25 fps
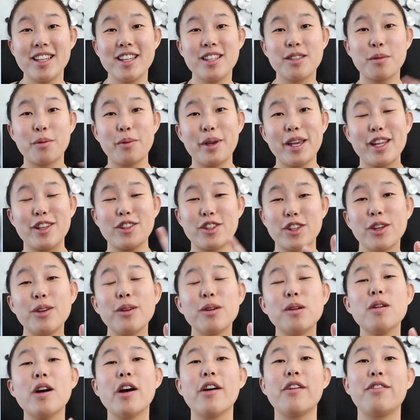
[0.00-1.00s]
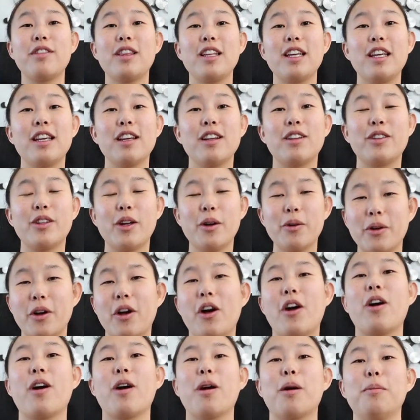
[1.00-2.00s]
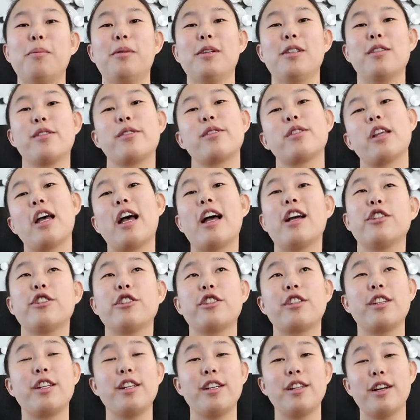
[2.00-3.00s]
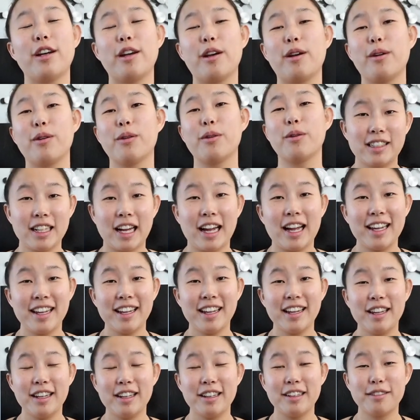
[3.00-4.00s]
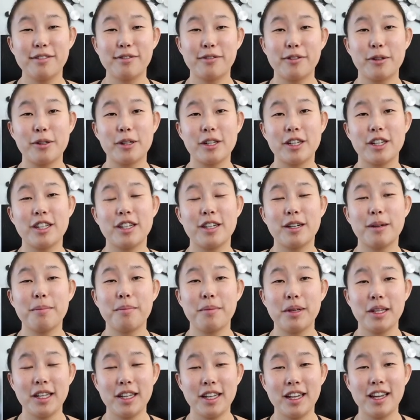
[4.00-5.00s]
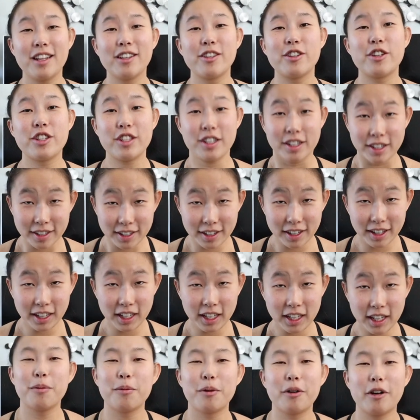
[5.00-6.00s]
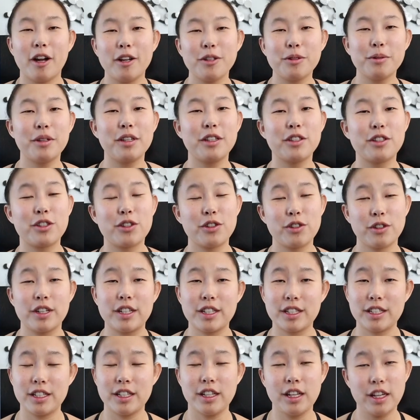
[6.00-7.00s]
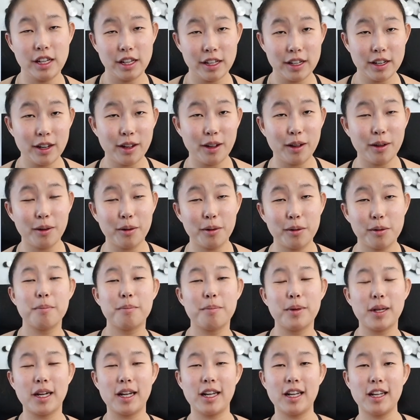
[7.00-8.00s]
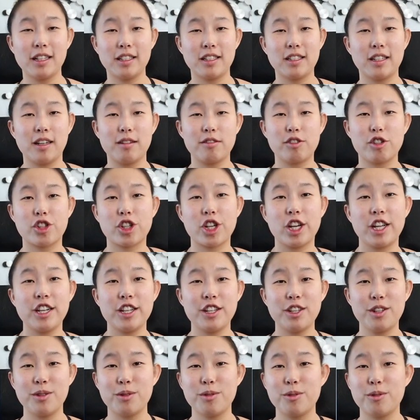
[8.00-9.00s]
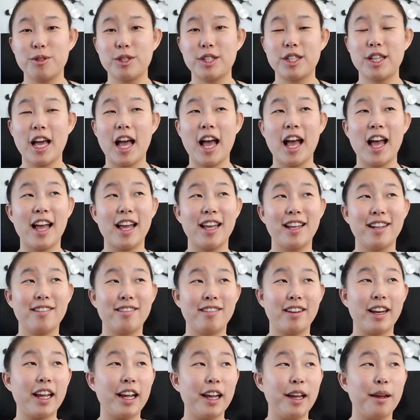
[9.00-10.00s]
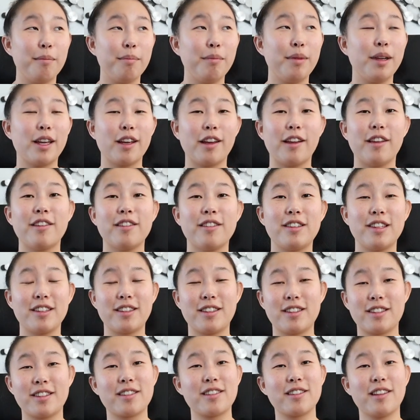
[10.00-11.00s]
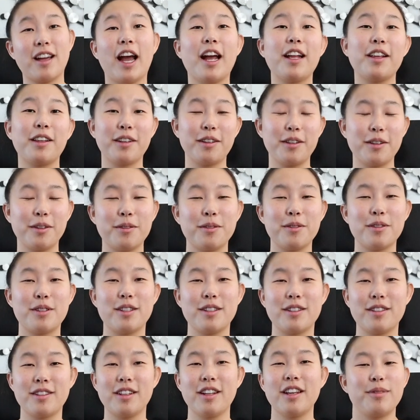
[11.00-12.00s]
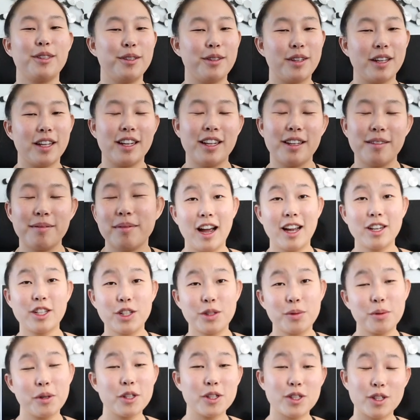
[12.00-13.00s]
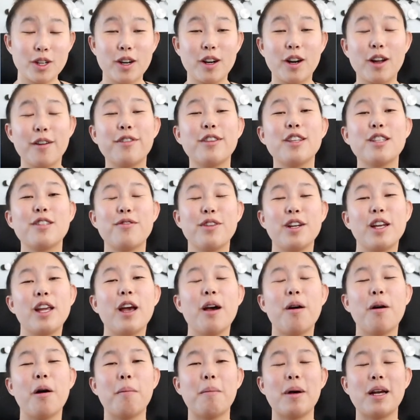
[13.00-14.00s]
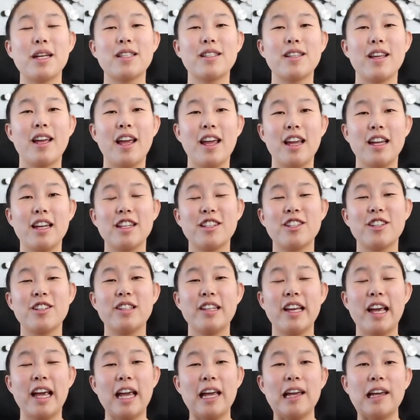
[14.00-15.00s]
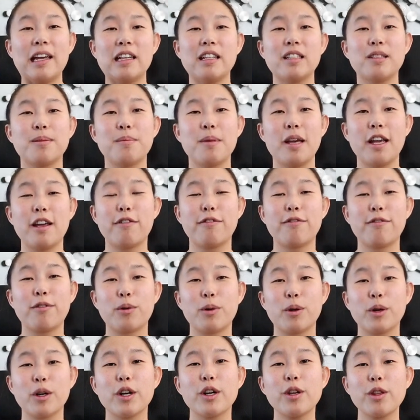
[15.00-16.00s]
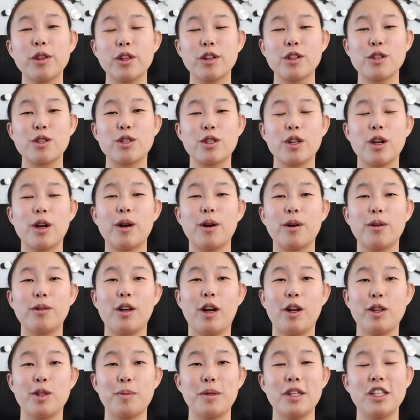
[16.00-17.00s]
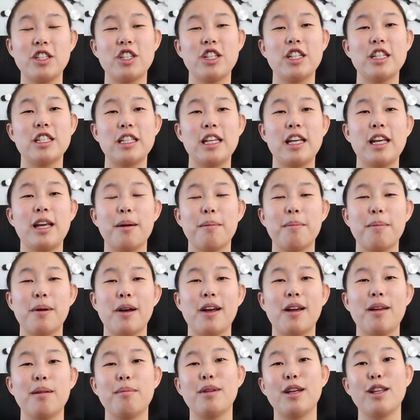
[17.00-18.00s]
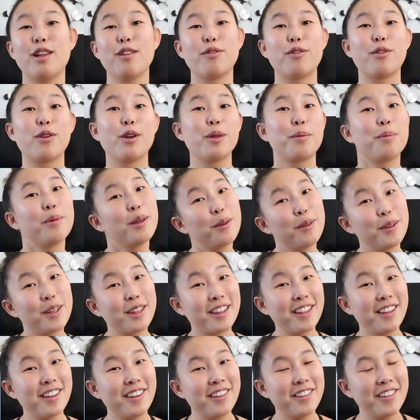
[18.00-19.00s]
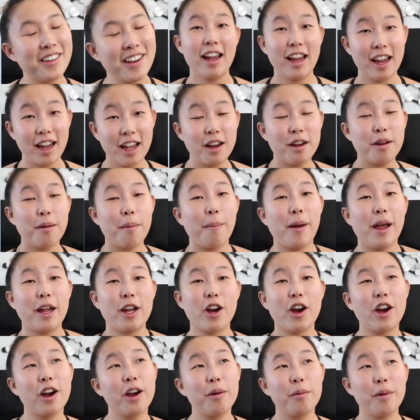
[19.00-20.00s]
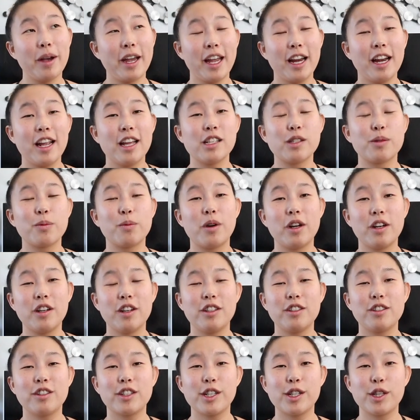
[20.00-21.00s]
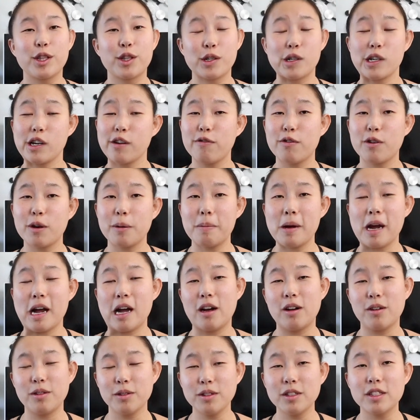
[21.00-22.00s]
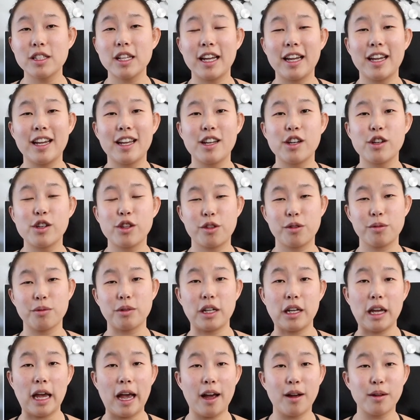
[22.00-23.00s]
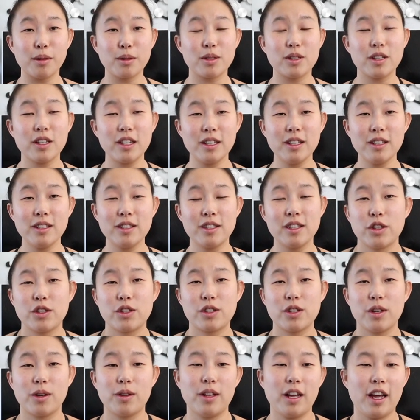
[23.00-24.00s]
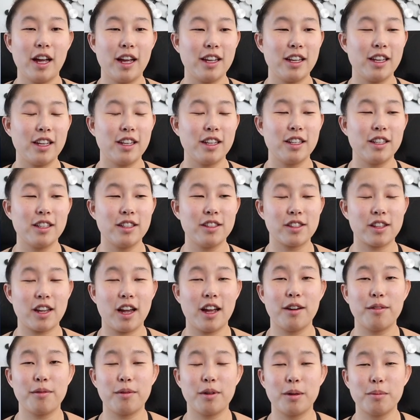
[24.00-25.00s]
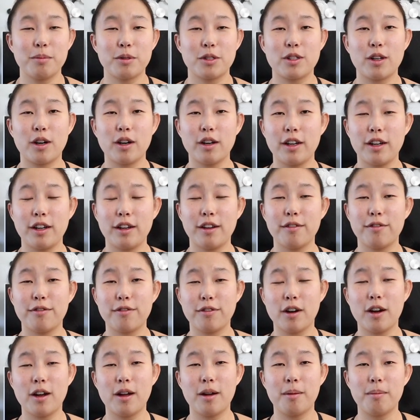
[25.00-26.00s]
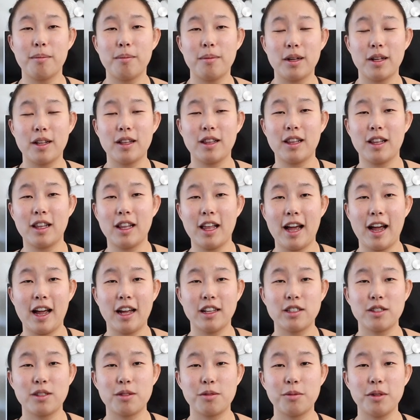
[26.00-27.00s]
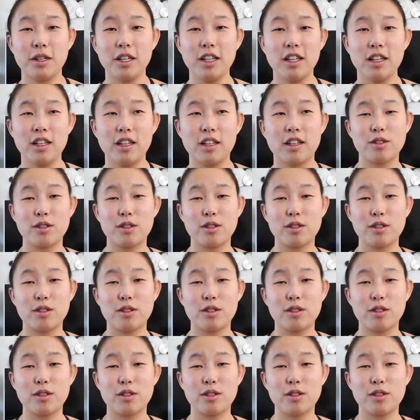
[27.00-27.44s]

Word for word: is week two of the low carb slash keto diet for me and Sherry. We're not doing strict keto, but I just kind of use that name because it's highly used and you get it. I just want to start off this video by saying today is May 4th, so not to be cheesy, but may the 4th be with you. And my current weight is 134 pounds and three ounces. So that is kind of where I'm starting from last week.